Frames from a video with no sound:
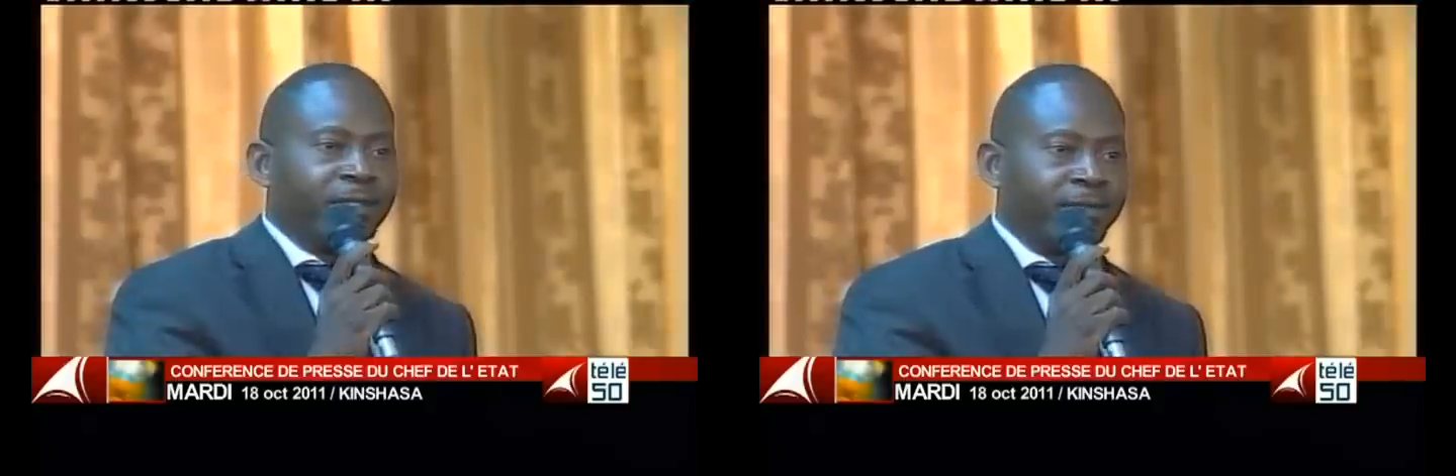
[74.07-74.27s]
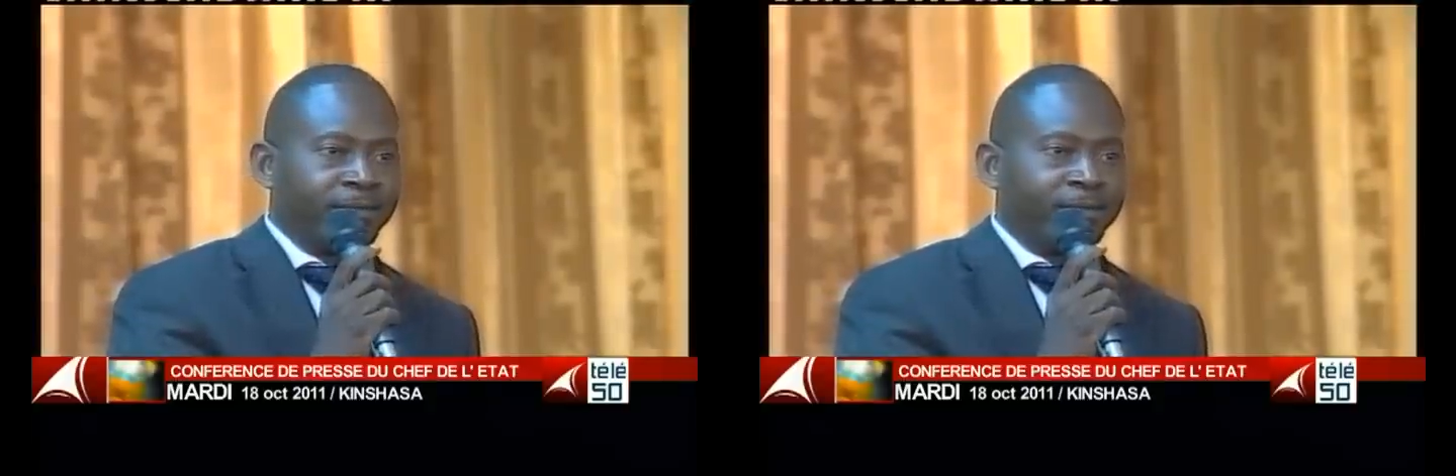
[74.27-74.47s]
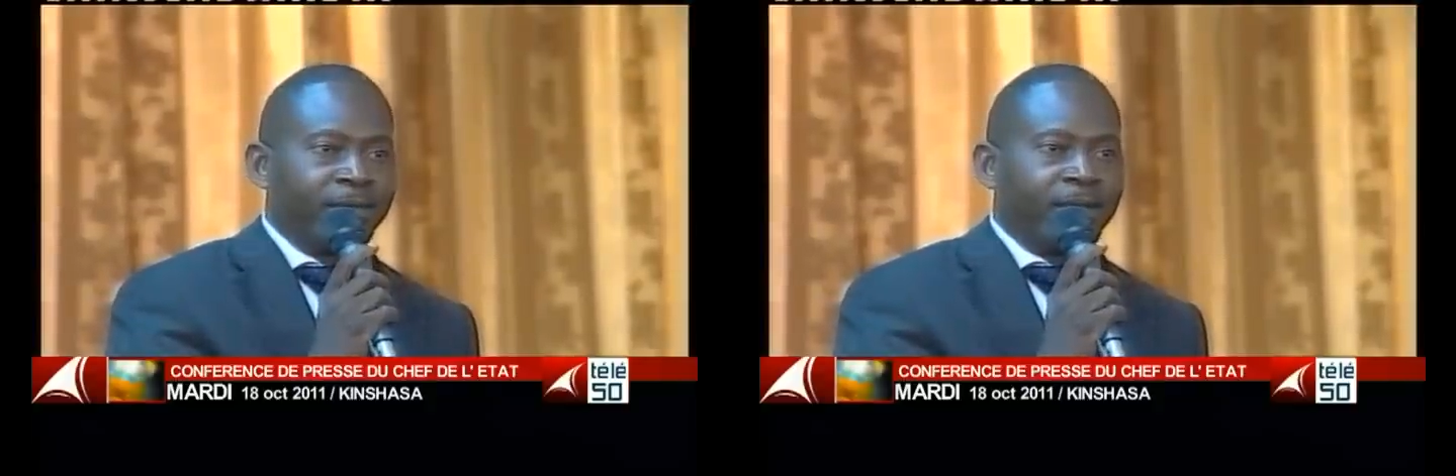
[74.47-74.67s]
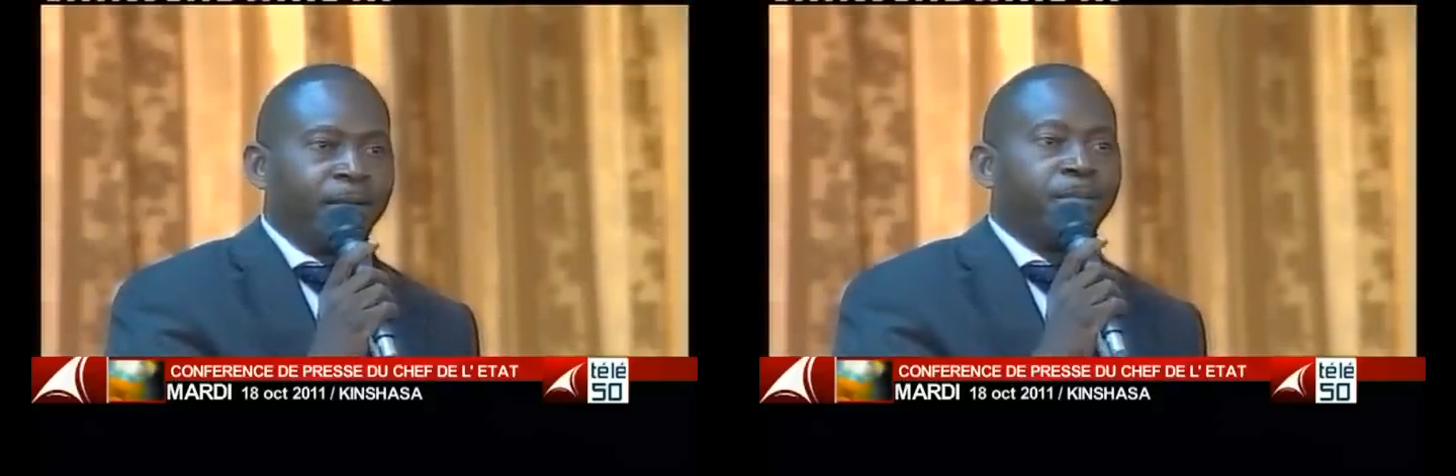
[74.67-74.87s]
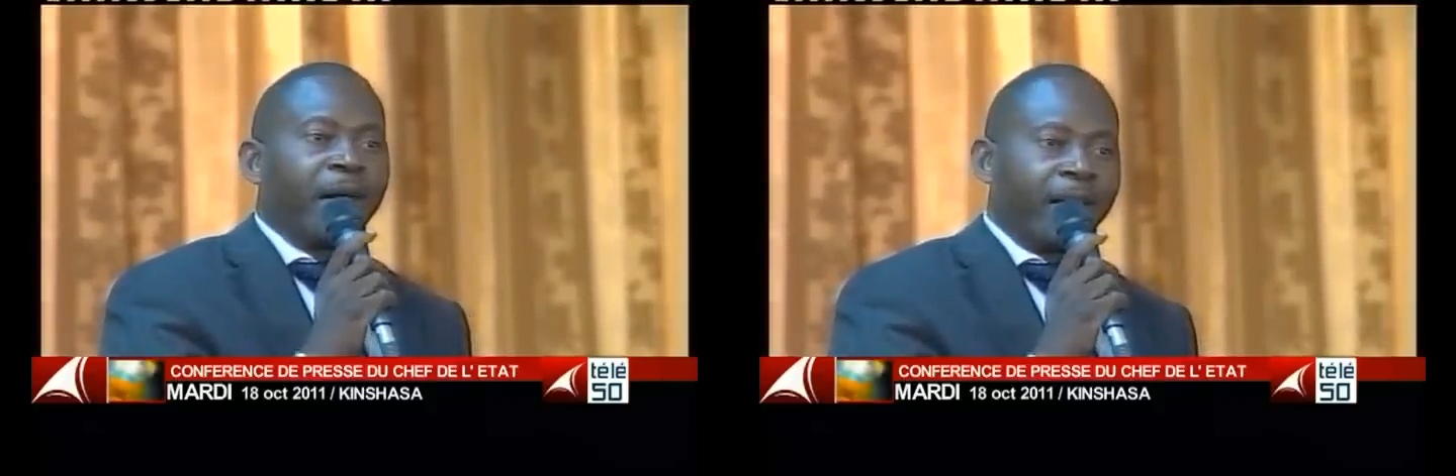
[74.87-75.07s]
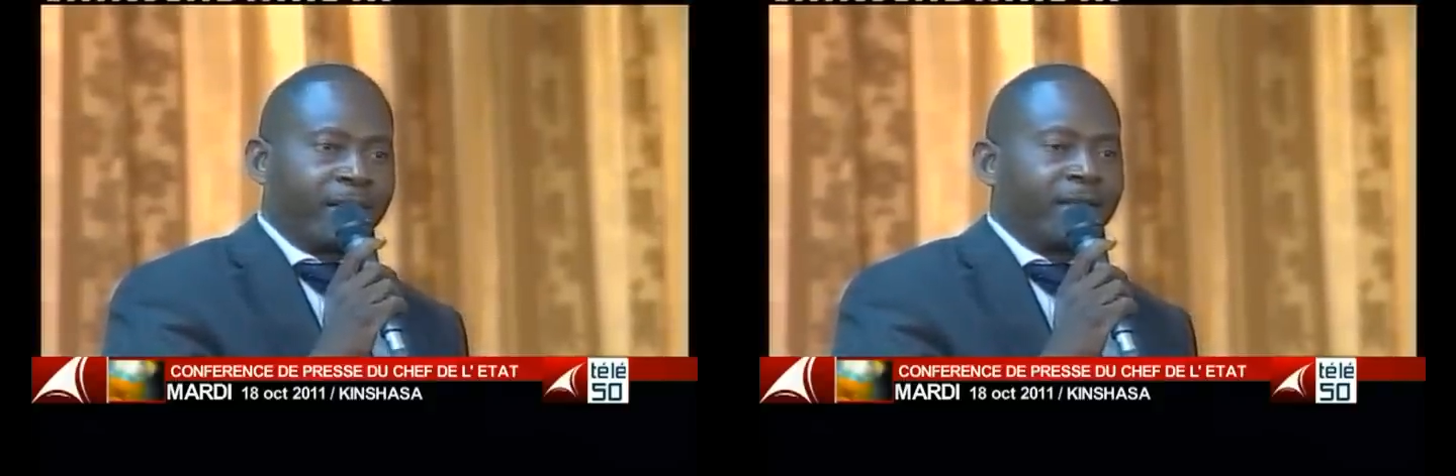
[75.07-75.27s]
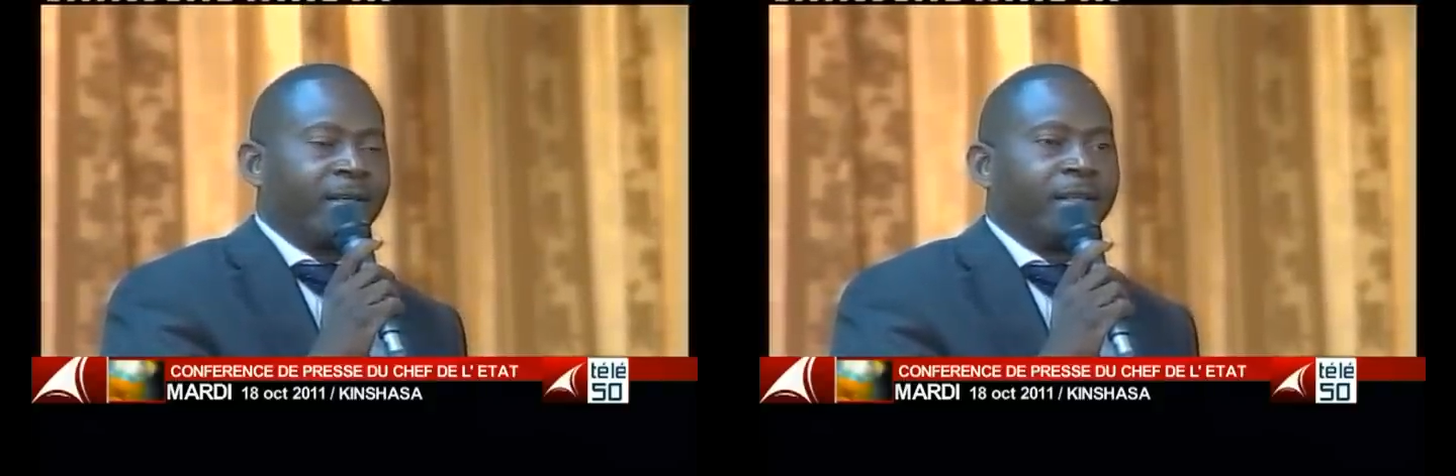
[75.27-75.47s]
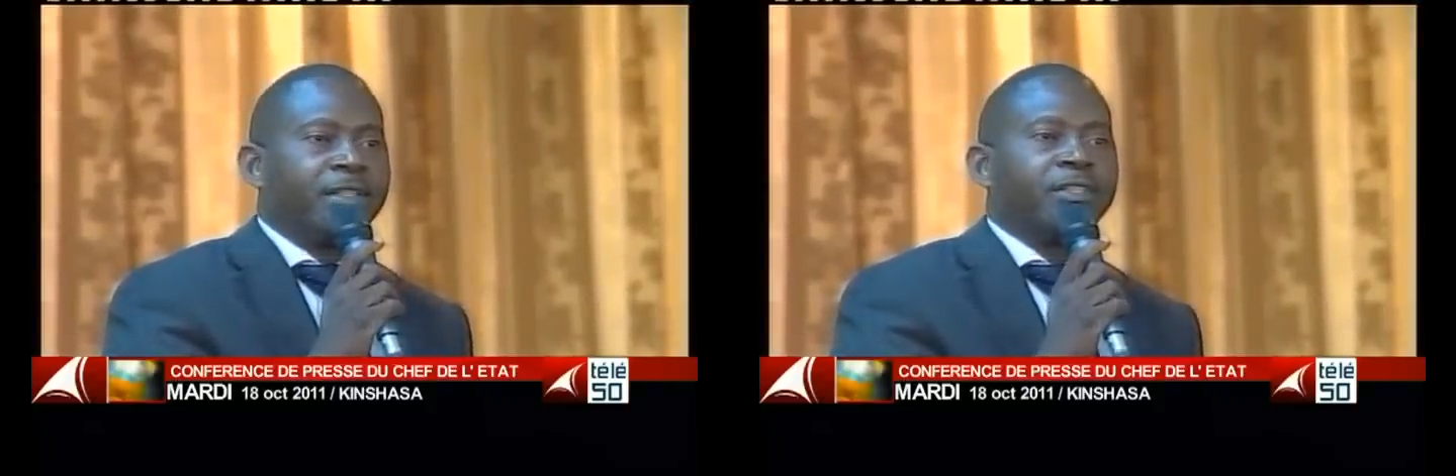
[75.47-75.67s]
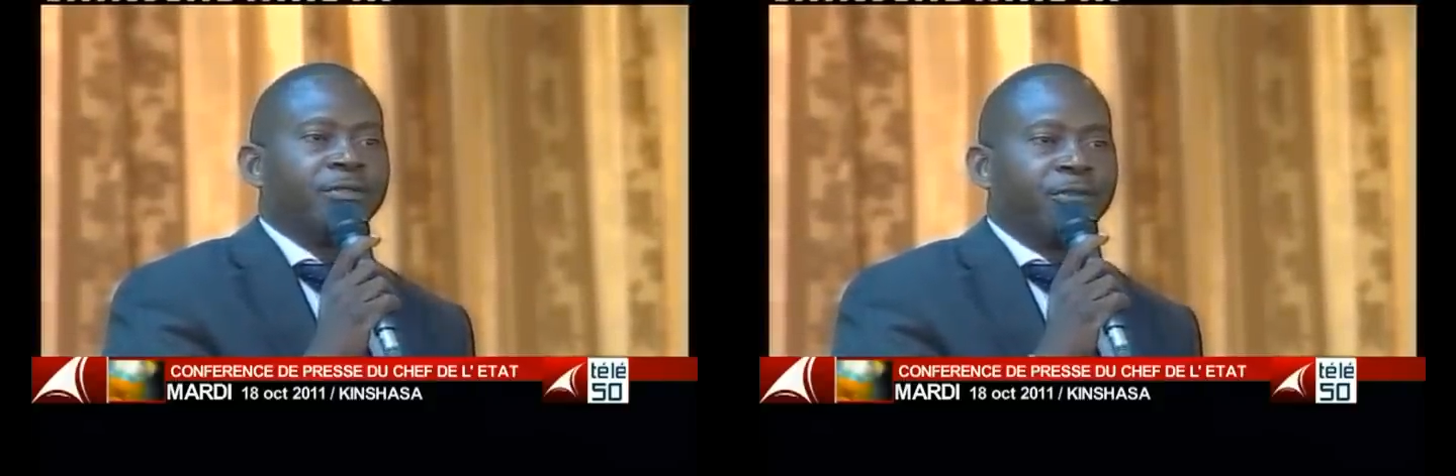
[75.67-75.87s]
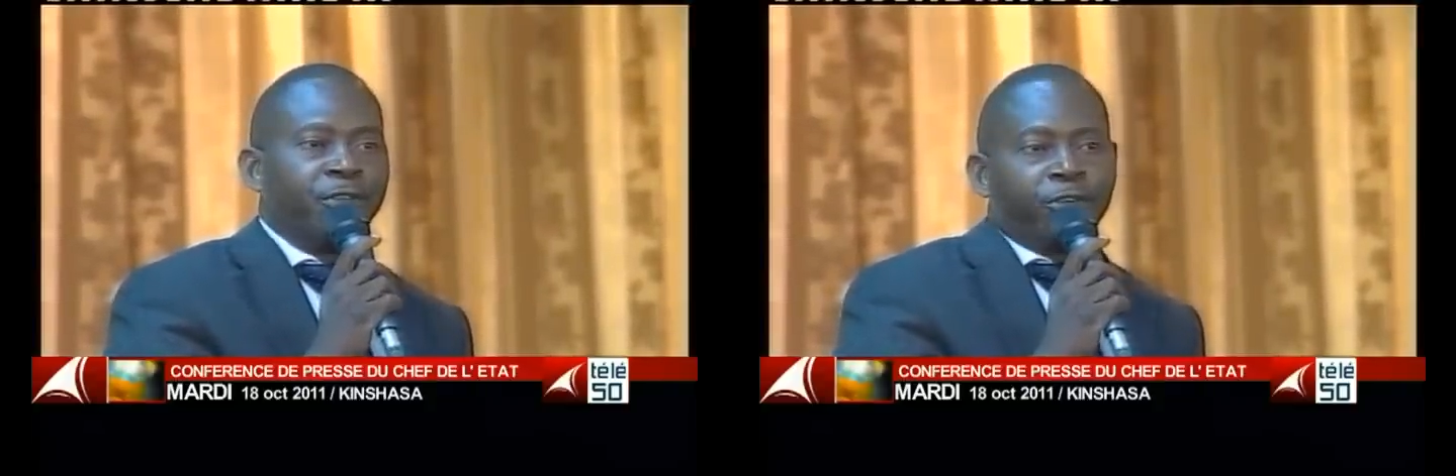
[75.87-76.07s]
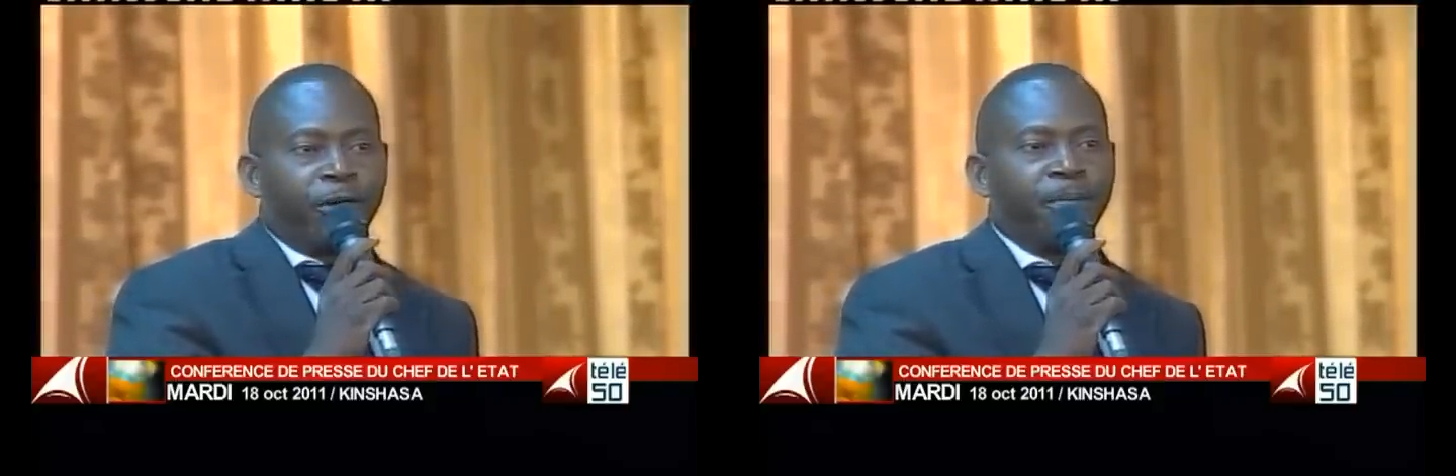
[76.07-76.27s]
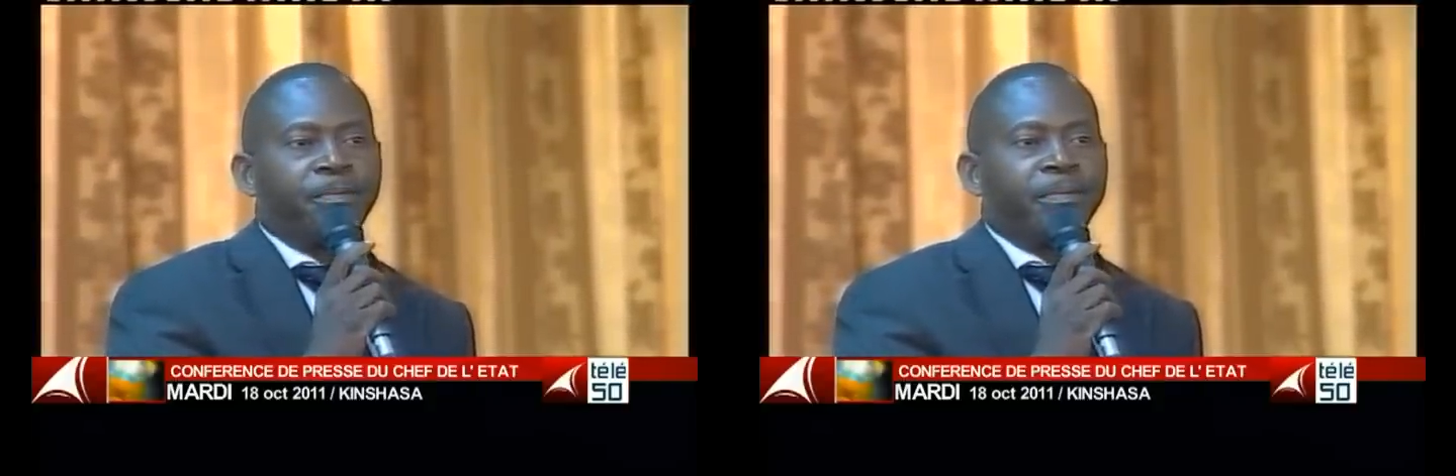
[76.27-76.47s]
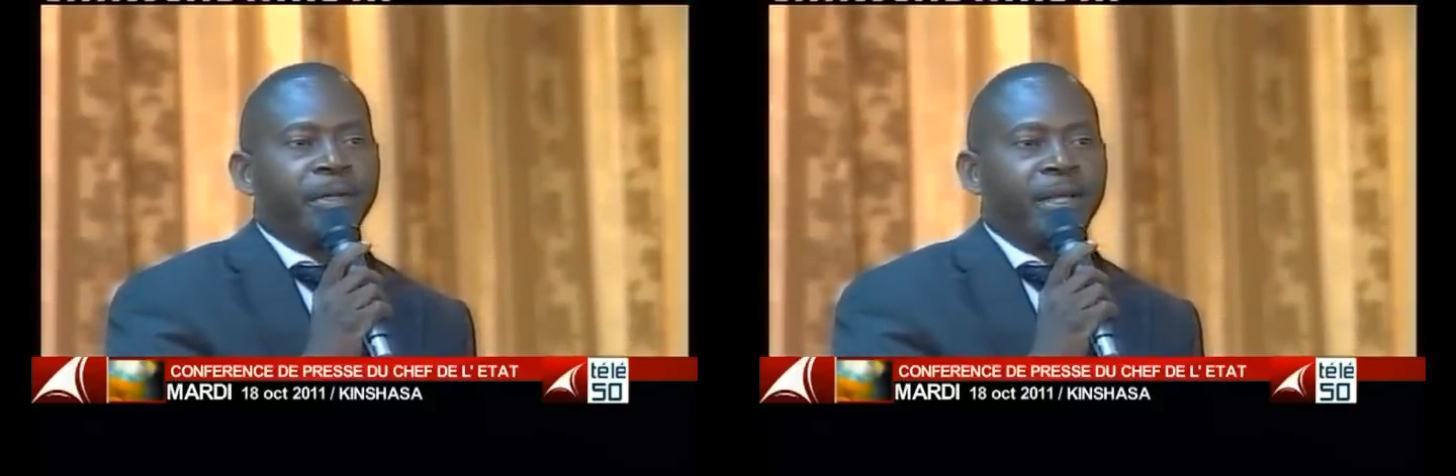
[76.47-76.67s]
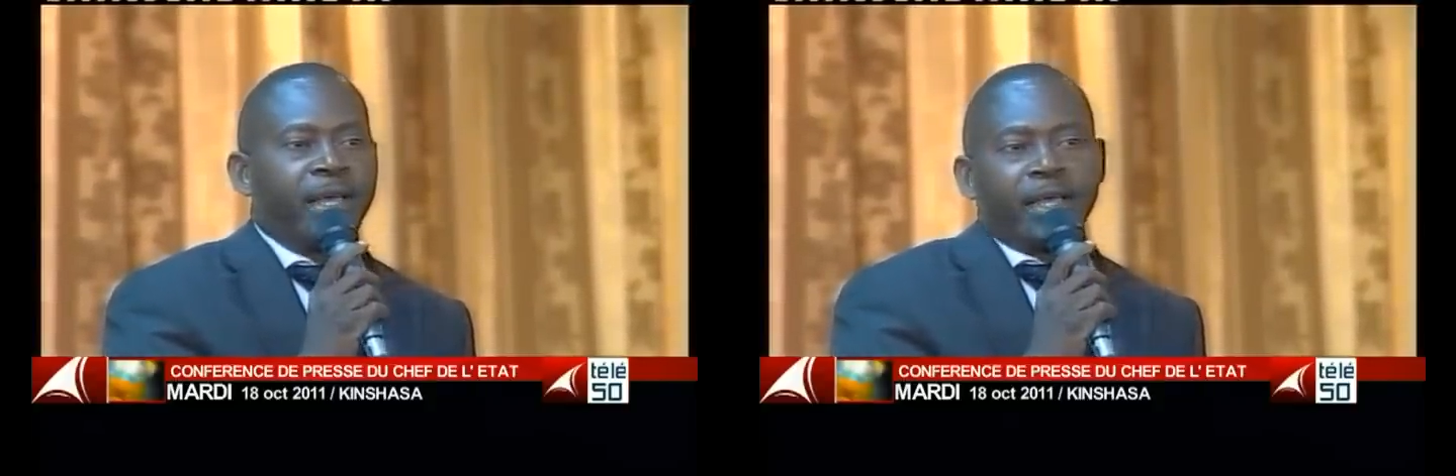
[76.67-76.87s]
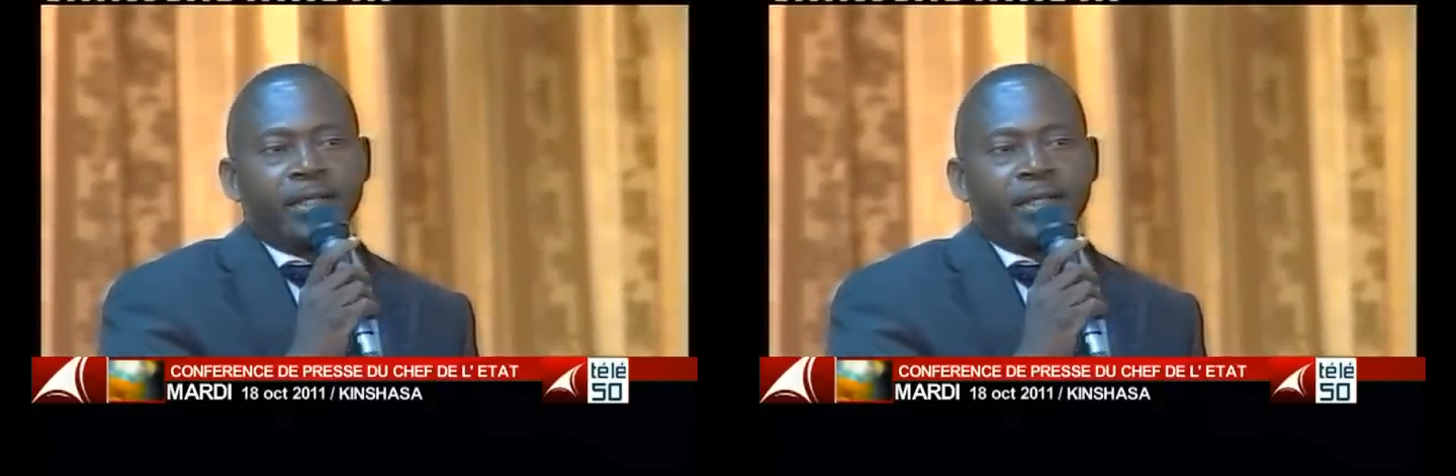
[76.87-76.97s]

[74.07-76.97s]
turned back to Europe